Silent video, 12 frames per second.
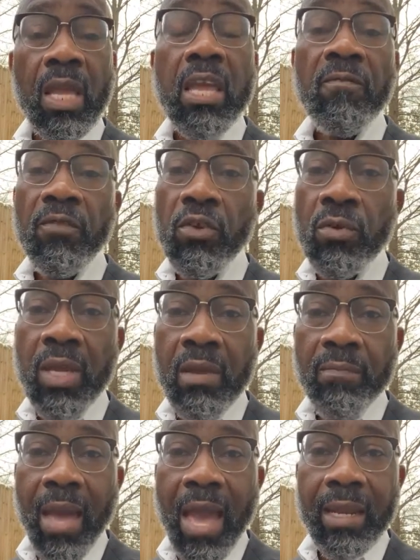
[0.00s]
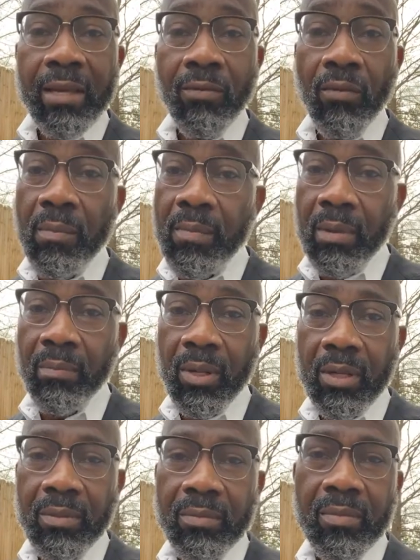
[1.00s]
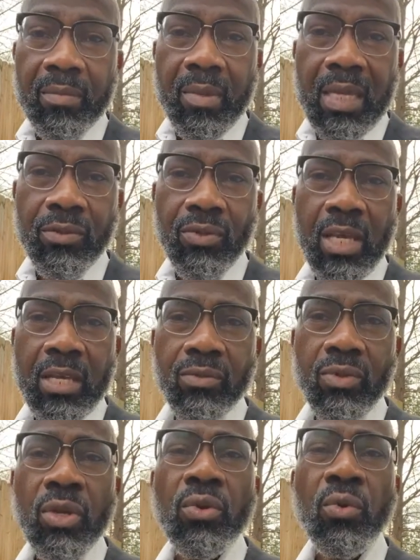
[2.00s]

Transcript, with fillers: If you keep at it, remember, he says,